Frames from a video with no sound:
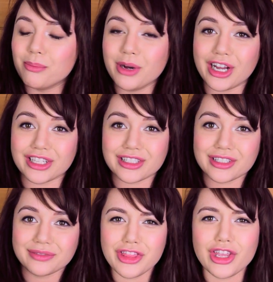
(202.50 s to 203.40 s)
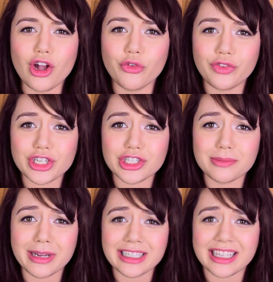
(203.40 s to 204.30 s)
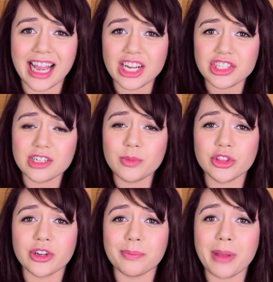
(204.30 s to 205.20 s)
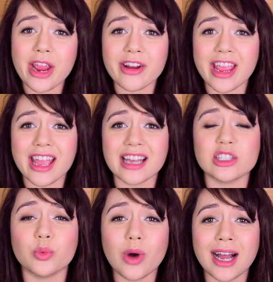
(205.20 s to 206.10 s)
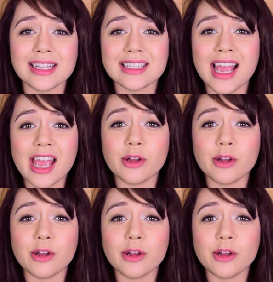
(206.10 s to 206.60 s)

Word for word: But they go fishing by catching them with their bare hands. What?